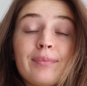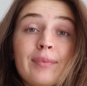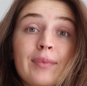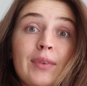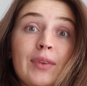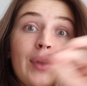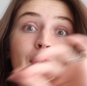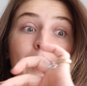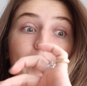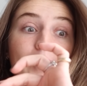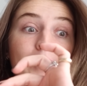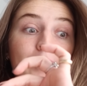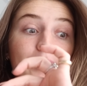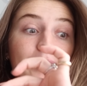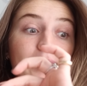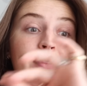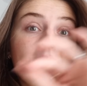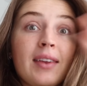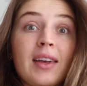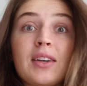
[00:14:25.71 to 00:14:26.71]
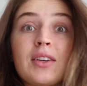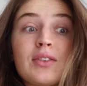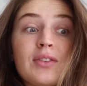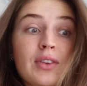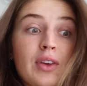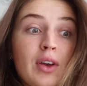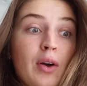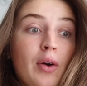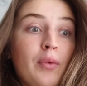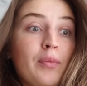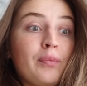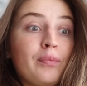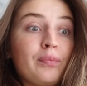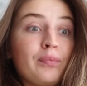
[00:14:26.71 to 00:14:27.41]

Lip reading: So, let us go.